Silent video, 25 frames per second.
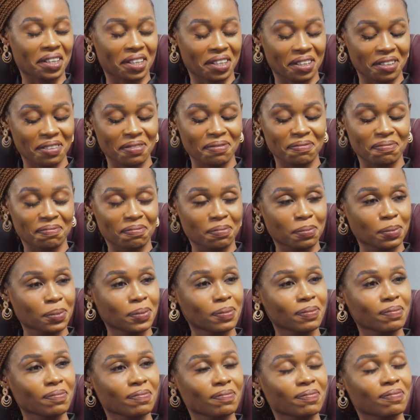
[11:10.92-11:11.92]
If I
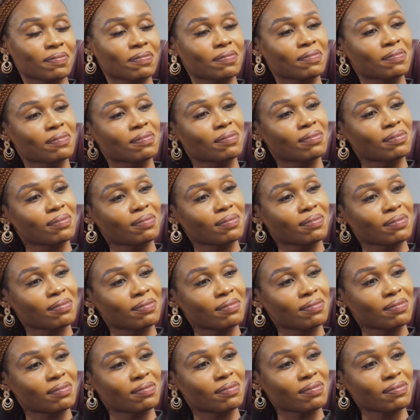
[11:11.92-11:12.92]
have my way,
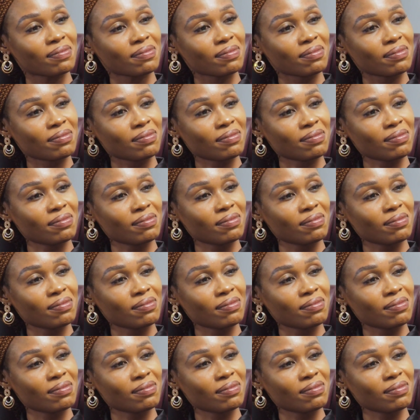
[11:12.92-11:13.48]
I